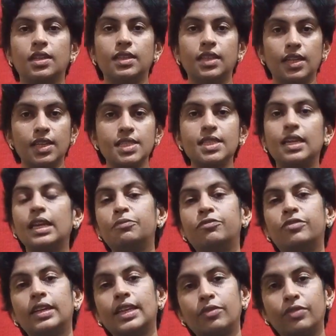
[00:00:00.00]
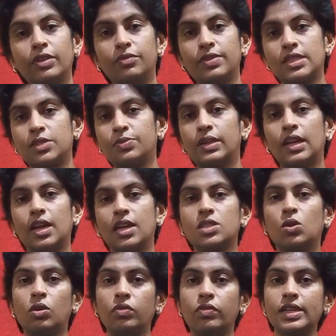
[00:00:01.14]
Dada Saheb Phalke Film Festival has
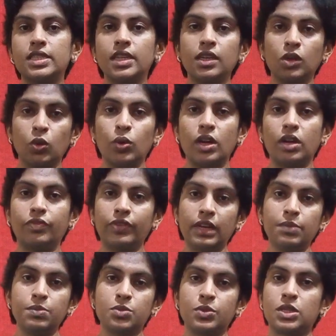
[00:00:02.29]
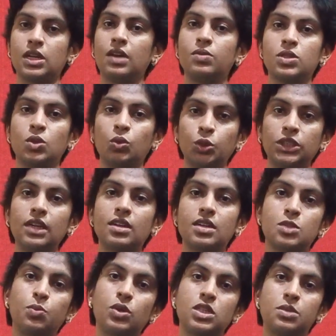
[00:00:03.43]
always included films which have social
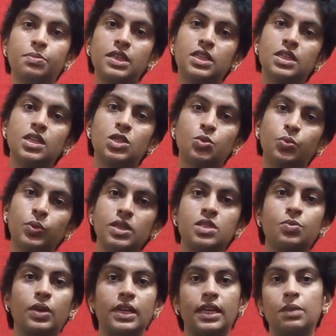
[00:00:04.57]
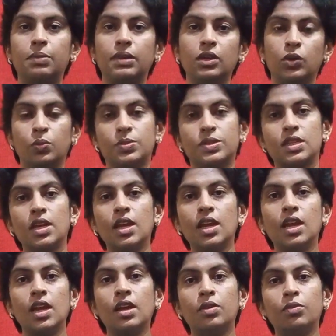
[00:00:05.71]
responsibility towards vulnerable groups.
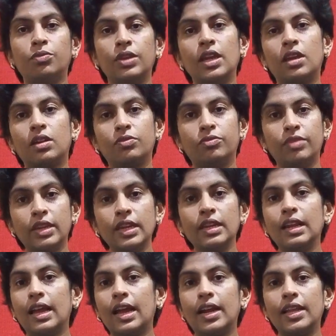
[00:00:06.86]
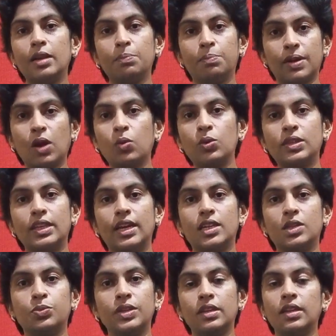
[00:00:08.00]
We are very glad and proud that
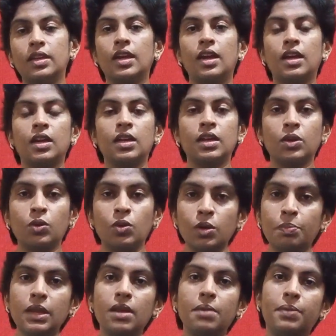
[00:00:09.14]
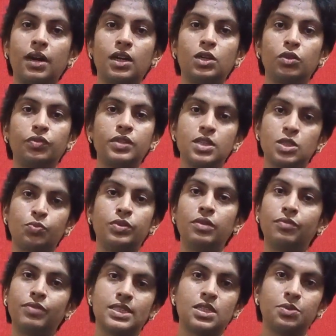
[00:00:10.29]
we could be a part of this film
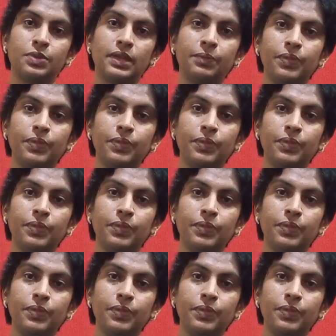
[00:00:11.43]
festival.